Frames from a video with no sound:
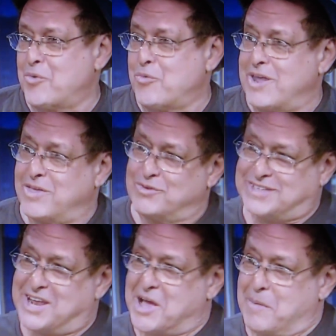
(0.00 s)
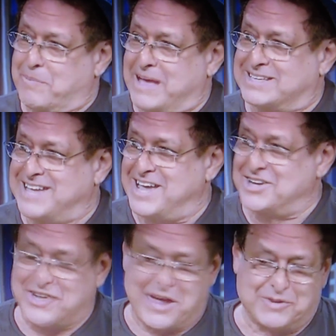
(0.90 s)
while they were setting up
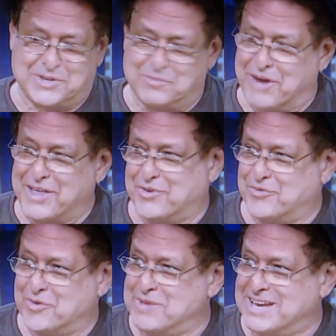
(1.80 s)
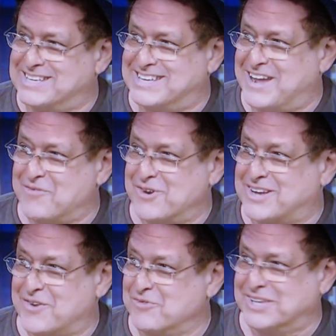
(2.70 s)
backstage, and that was a breakthrough for me. So that
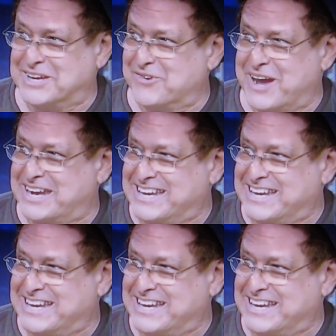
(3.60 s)
worked out really great.